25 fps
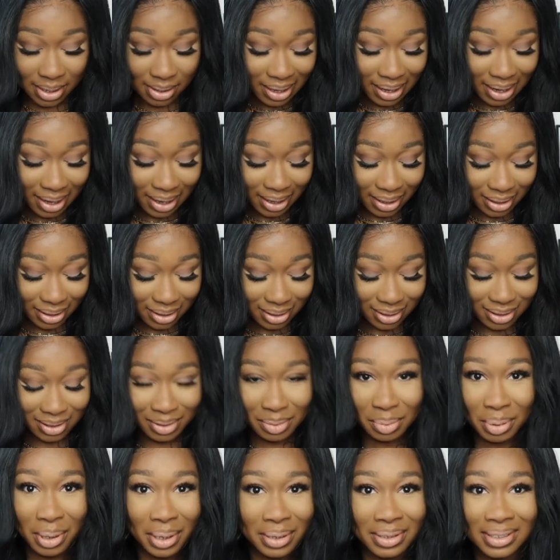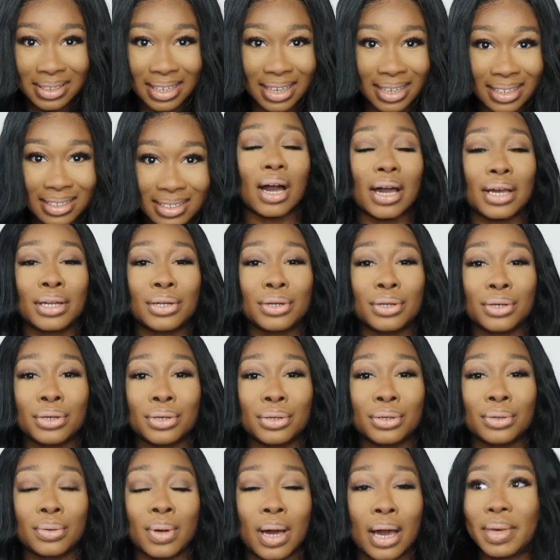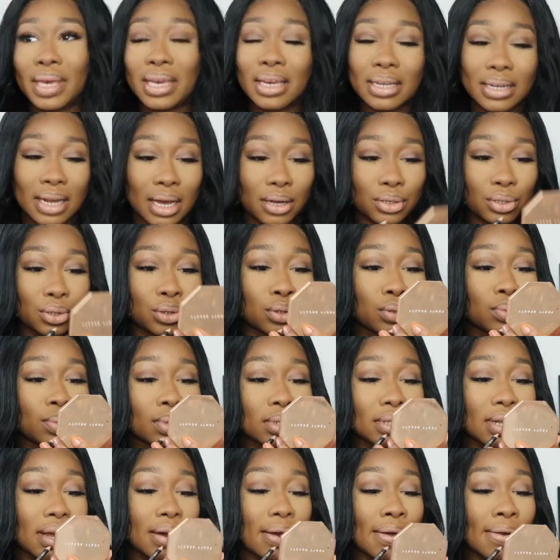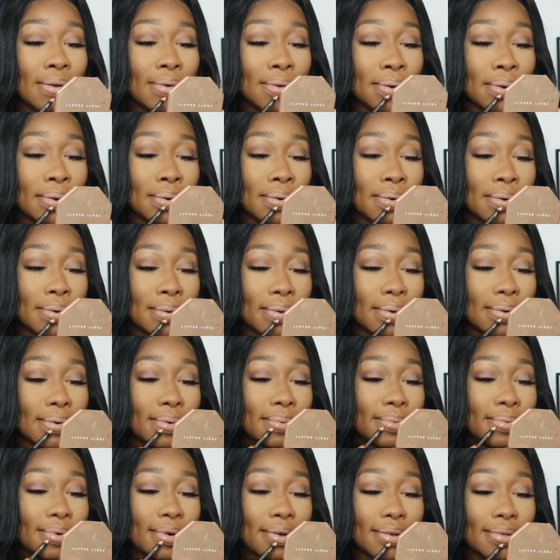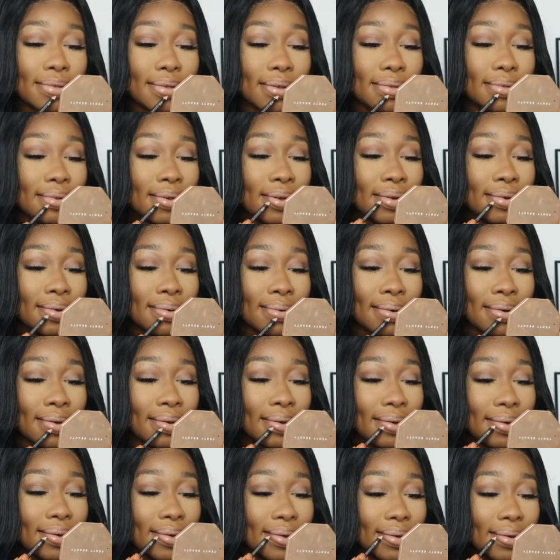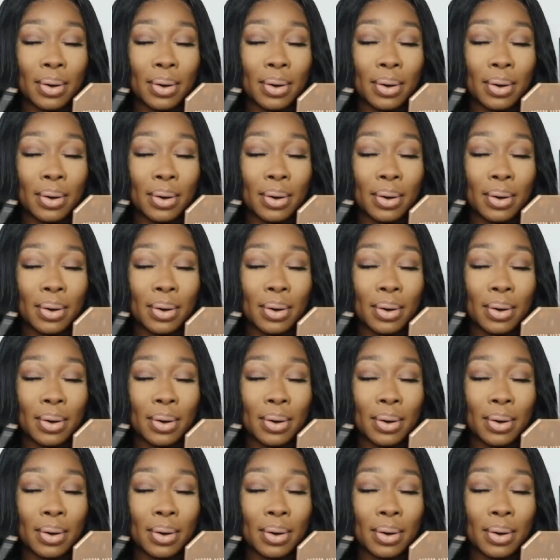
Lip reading: But like the process, I knew being natural was like a long process anyway,